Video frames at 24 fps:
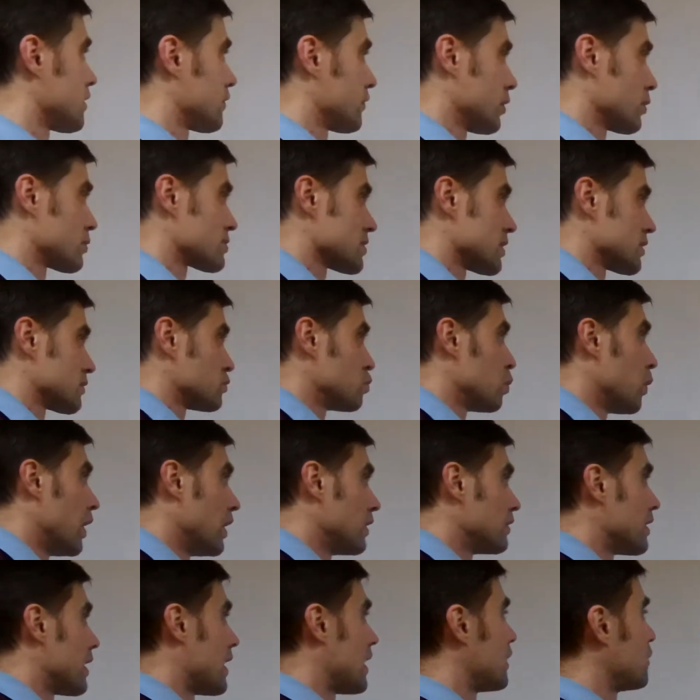are those that
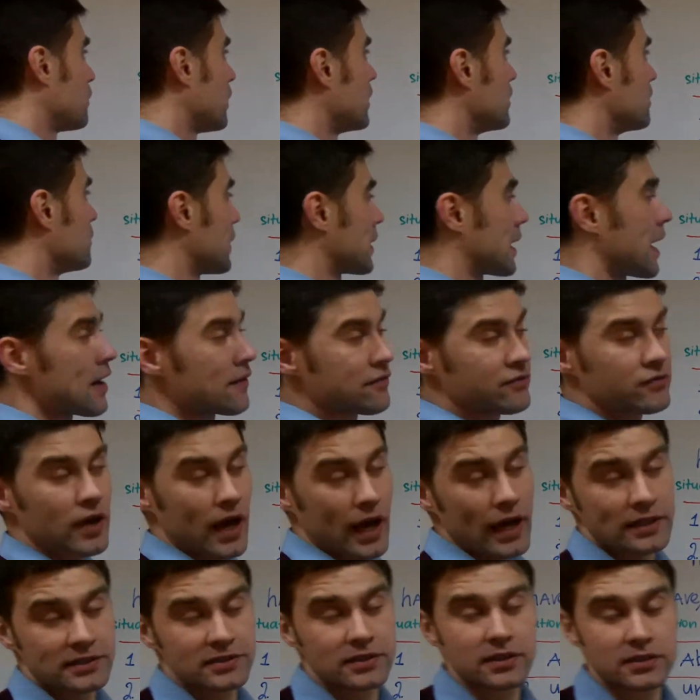one
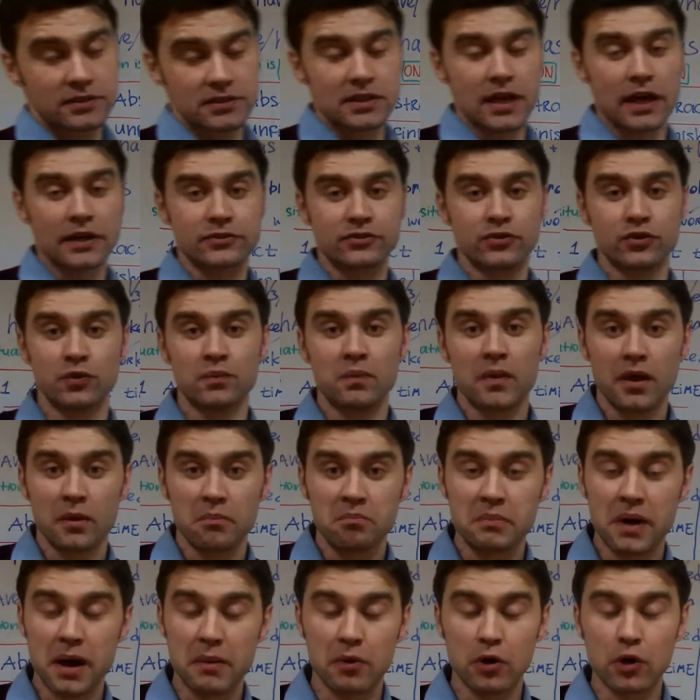has got to
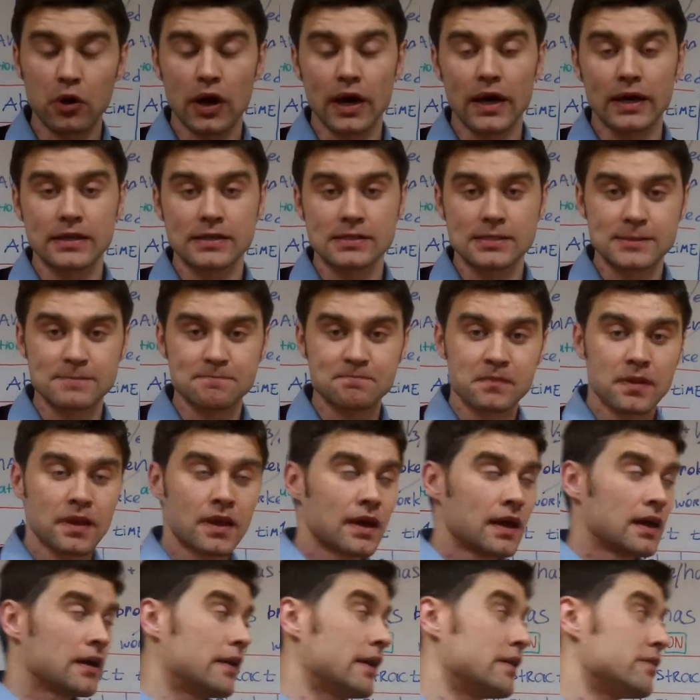memorize,
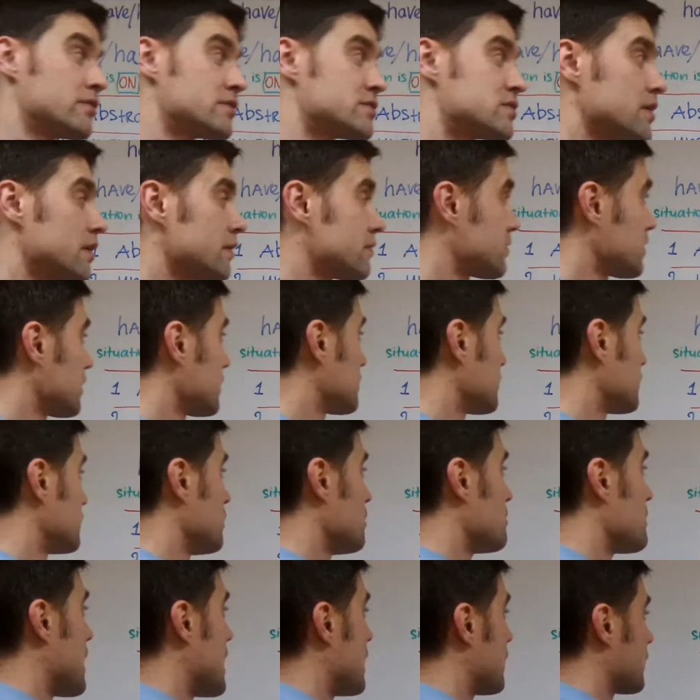and there's nothing to
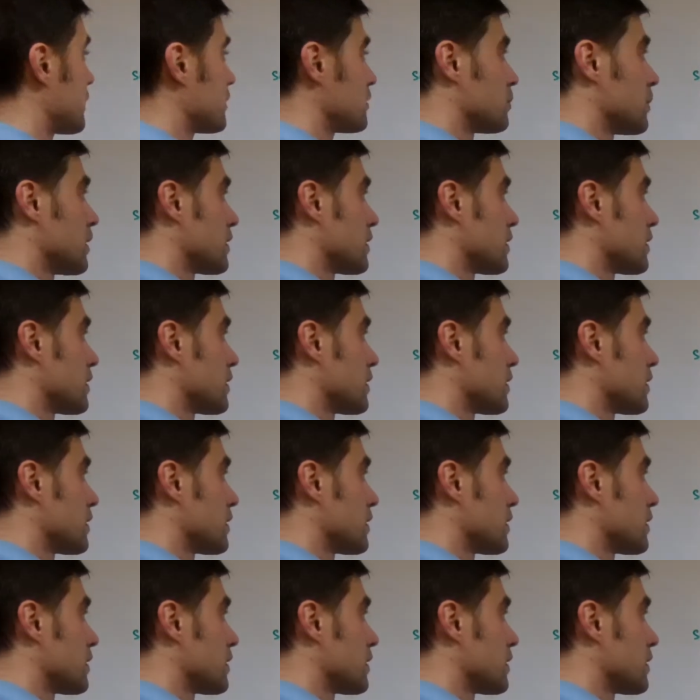do about it.